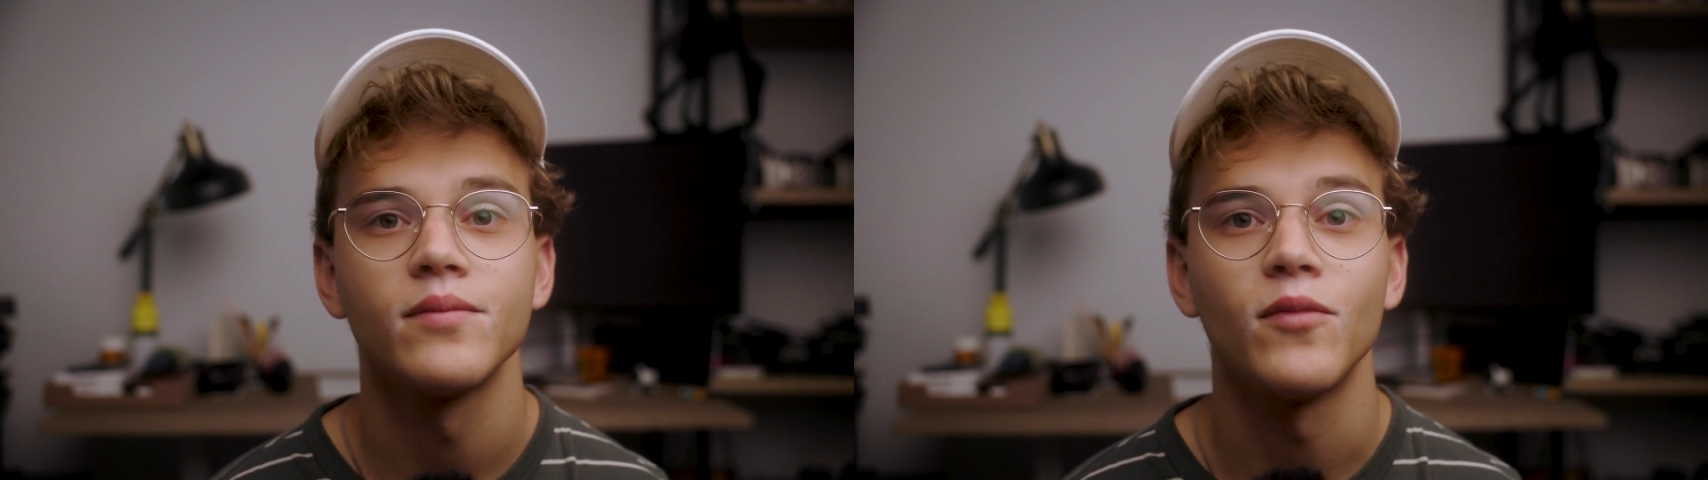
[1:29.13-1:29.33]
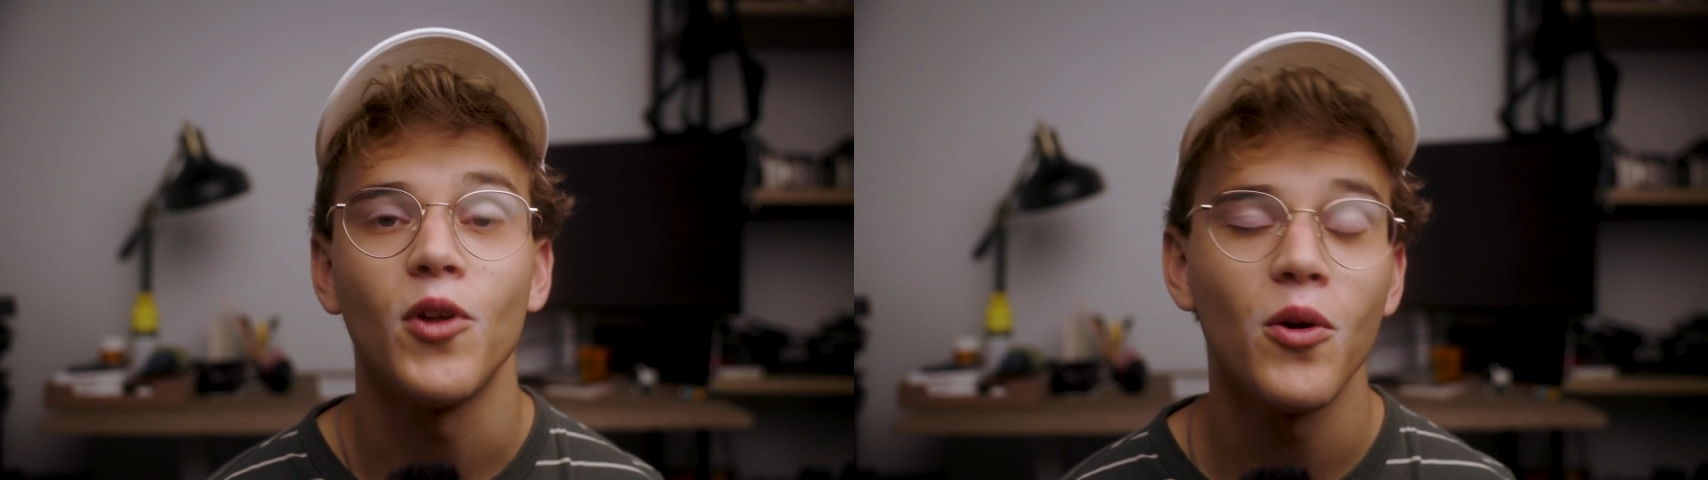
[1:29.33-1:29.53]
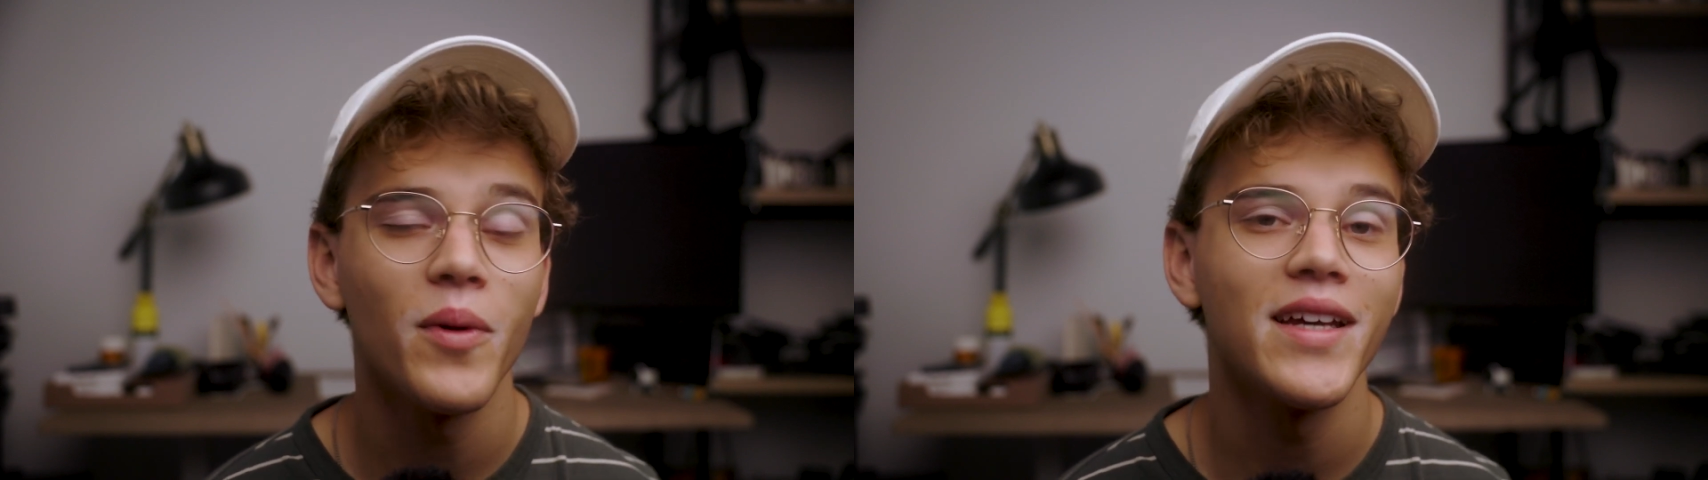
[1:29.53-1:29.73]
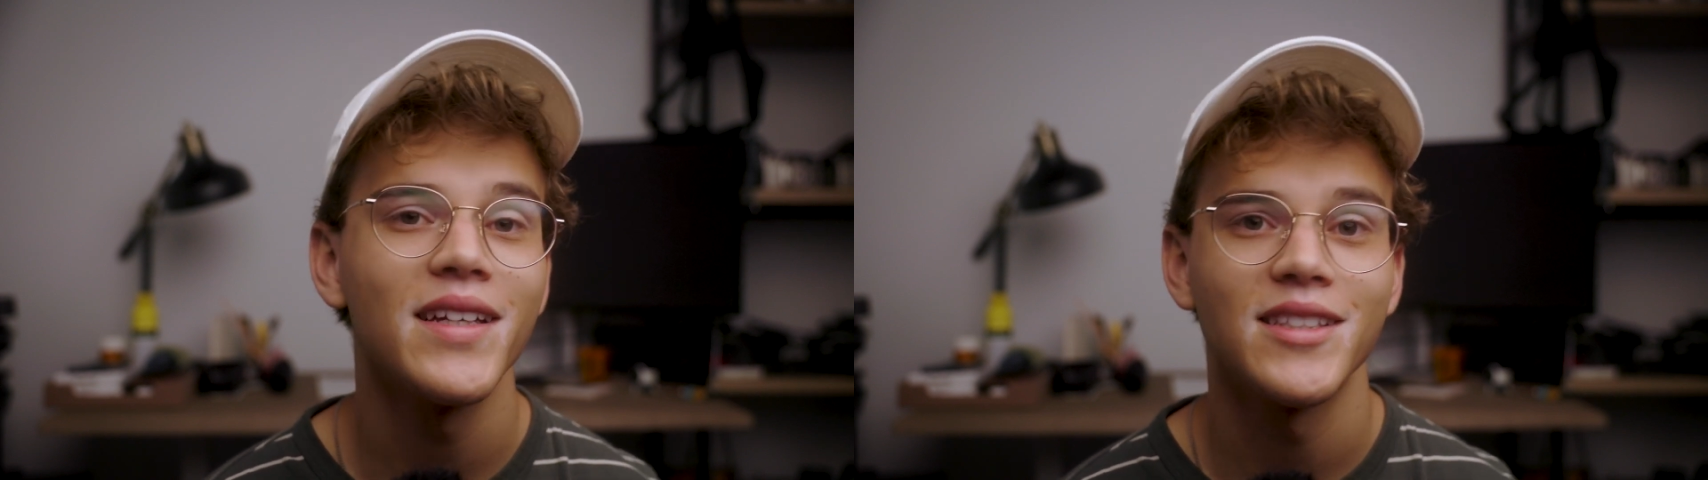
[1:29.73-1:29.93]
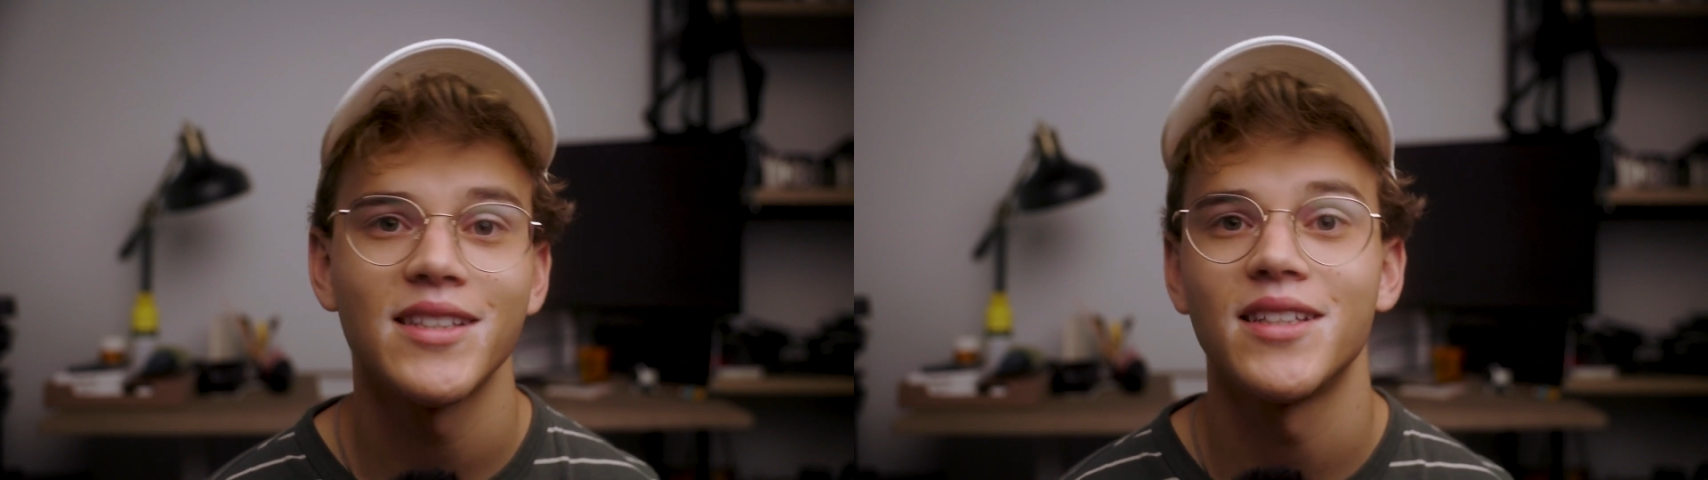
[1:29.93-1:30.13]
No way
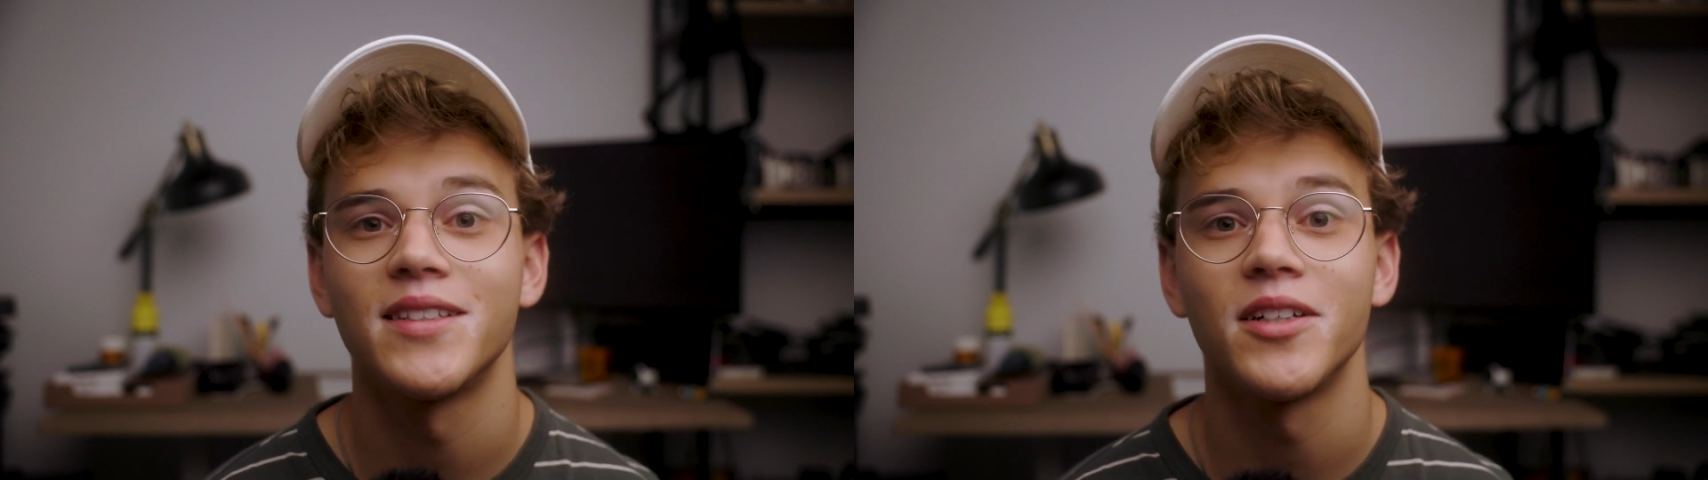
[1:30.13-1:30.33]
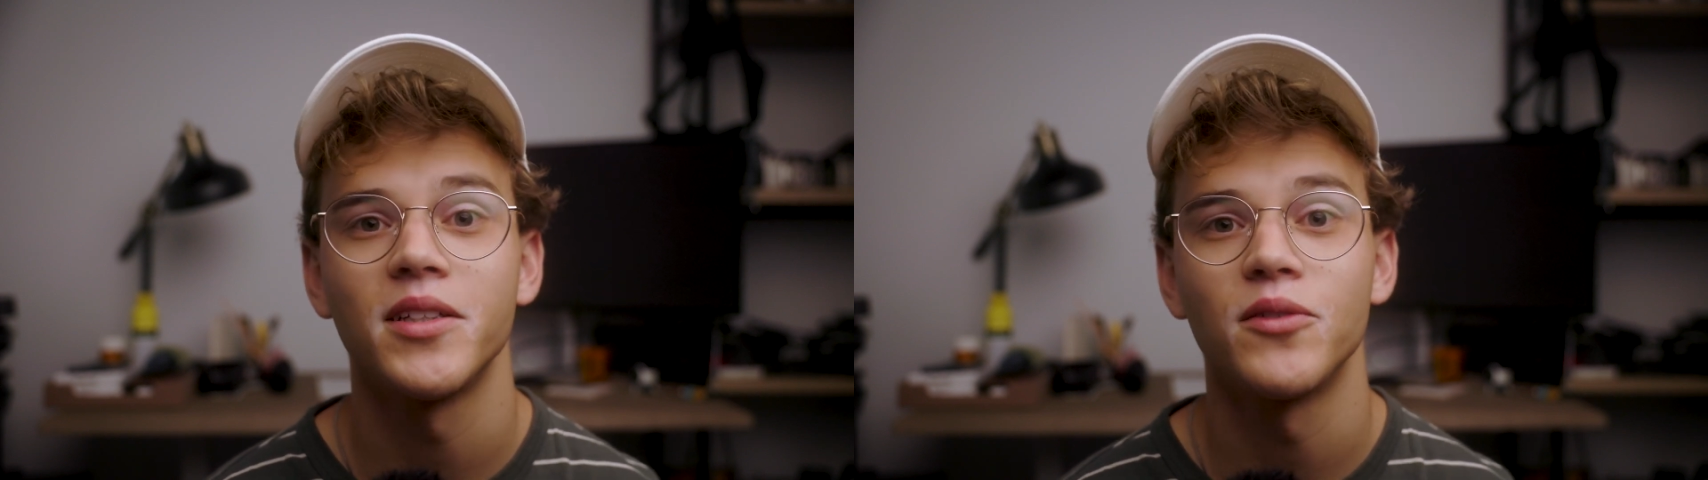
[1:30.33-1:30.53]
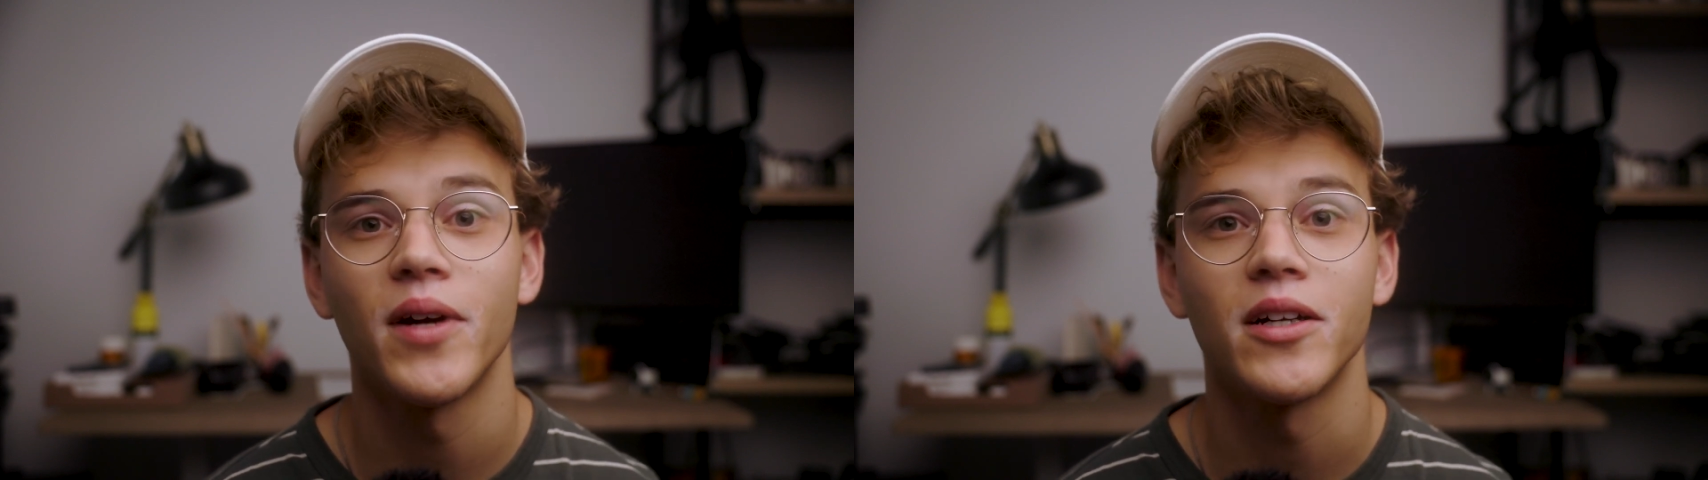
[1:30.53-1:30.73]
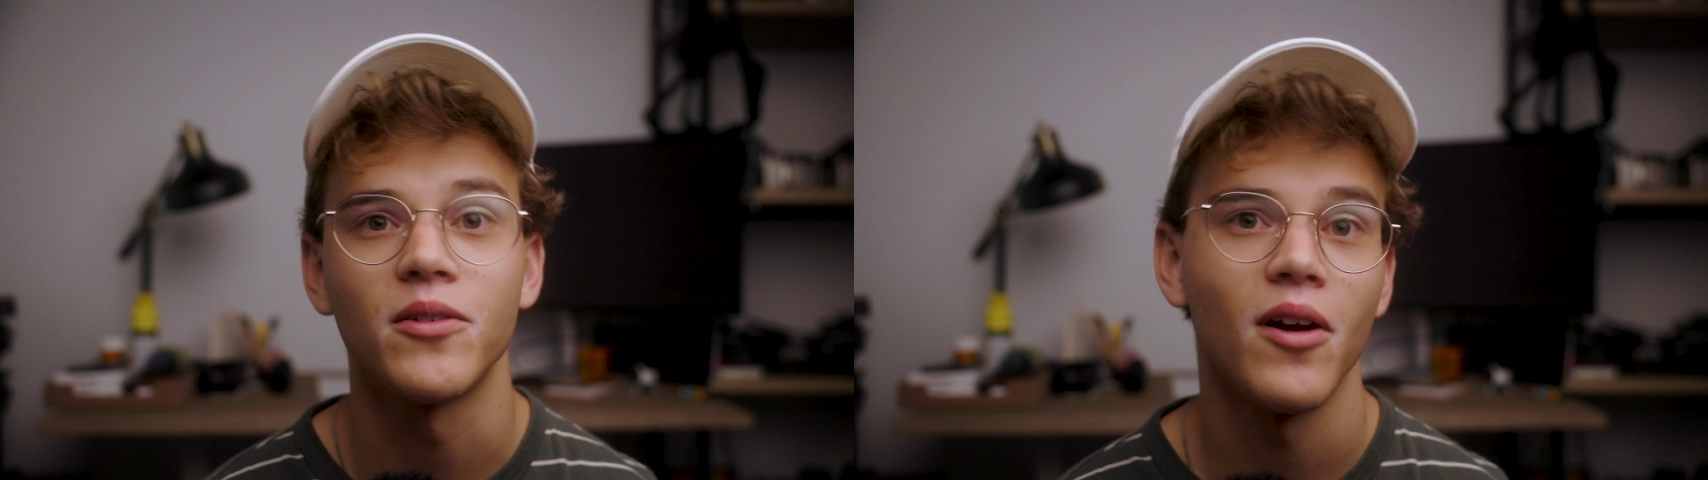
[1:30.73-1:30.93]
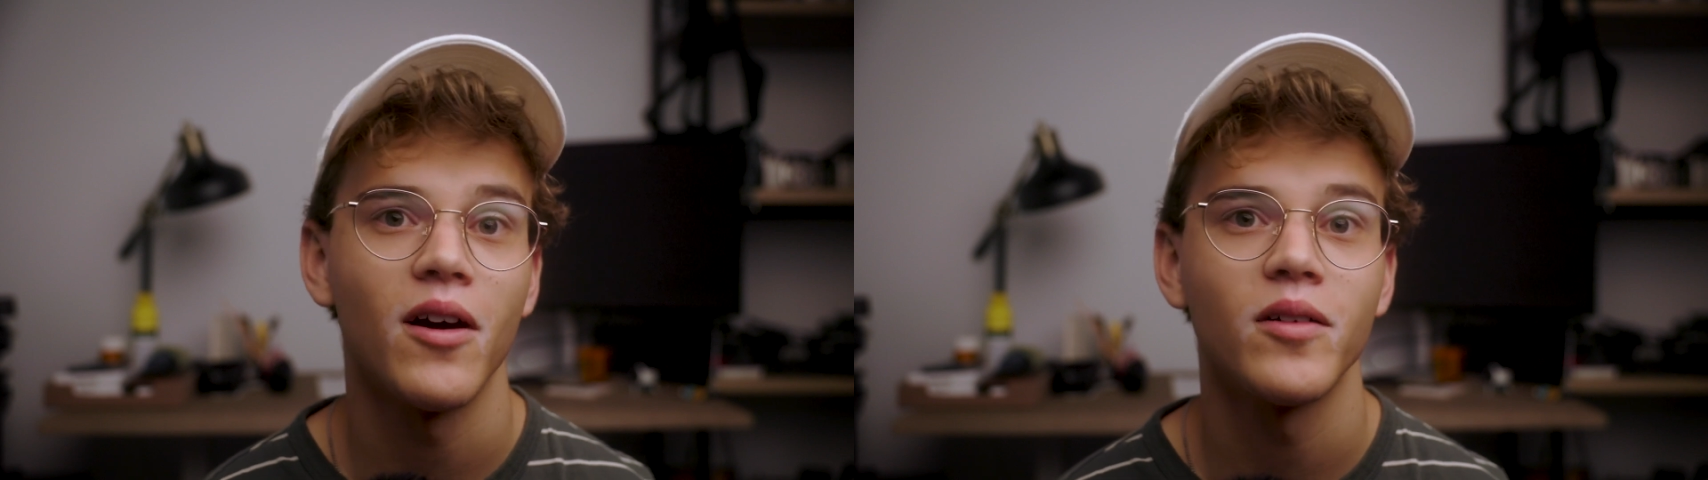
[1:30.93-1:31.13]
is necessarily right or
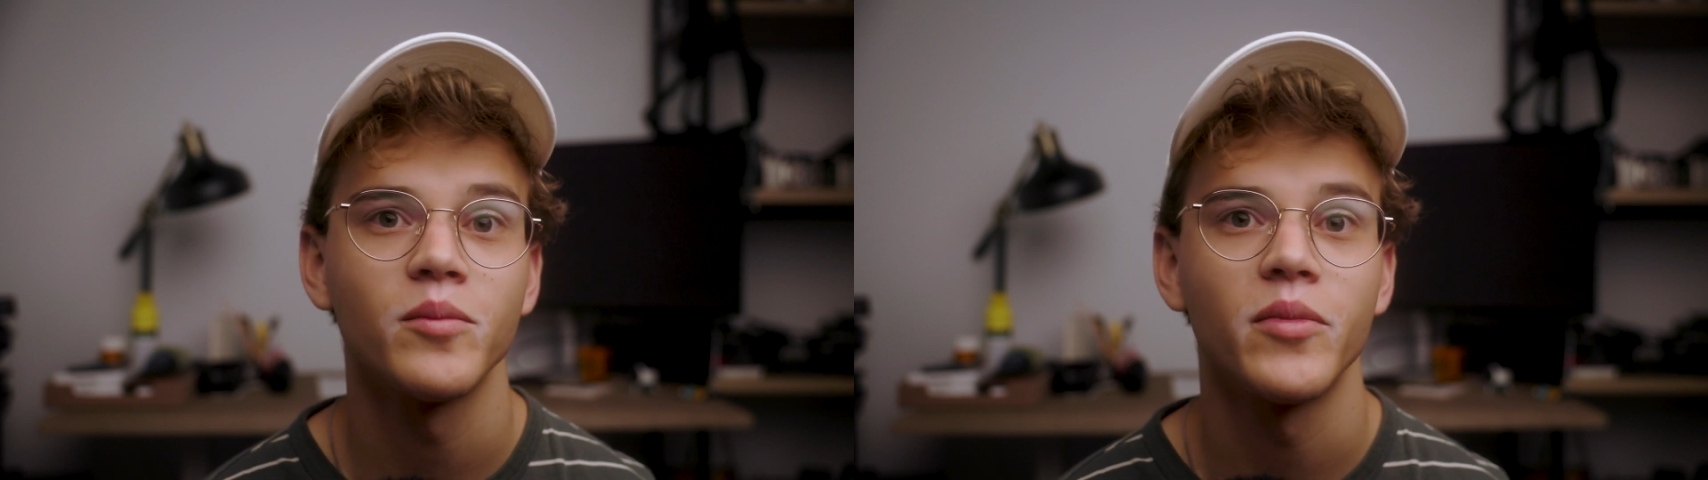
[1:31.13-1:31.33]
wrong,